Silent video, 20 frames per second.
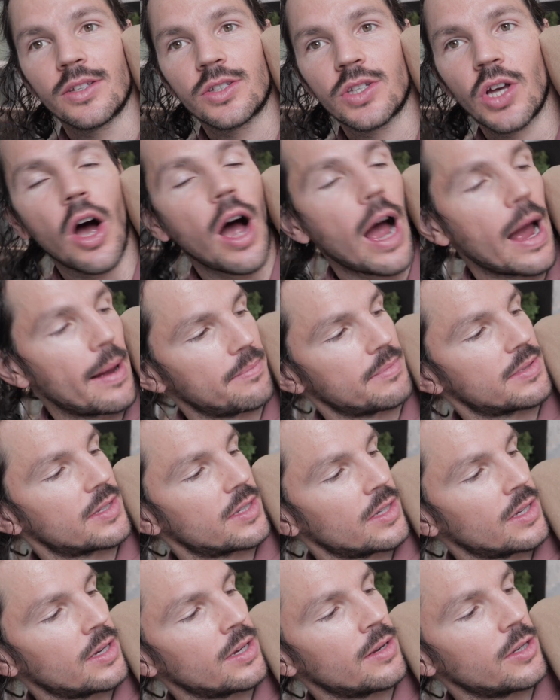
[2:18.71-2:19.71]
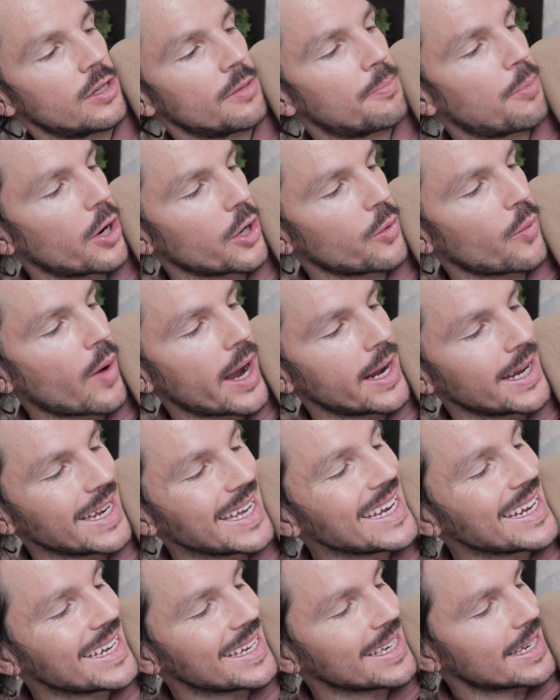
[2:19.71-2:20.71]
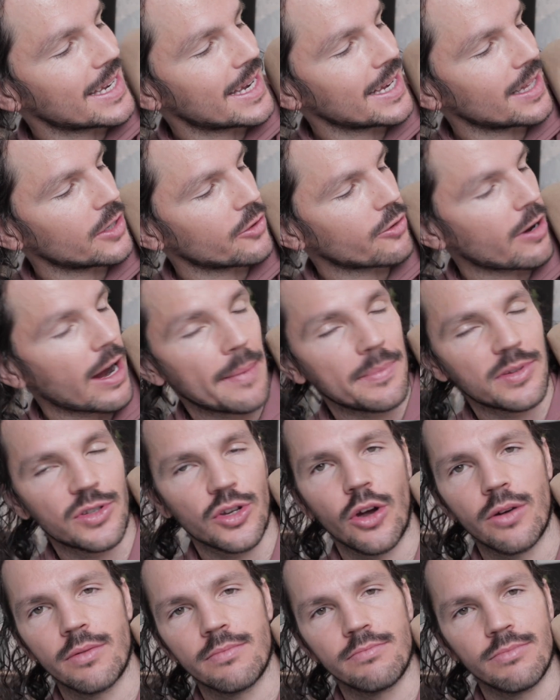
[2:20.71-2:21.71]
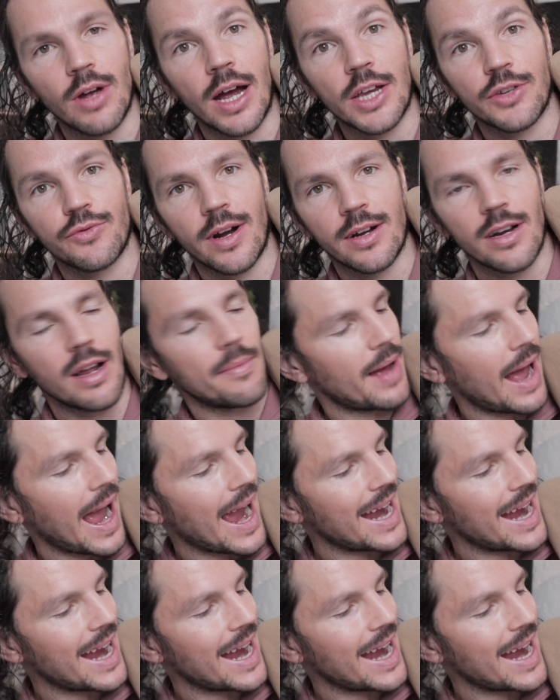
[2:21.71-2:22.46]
times your body weight in kilograms, so nice round number.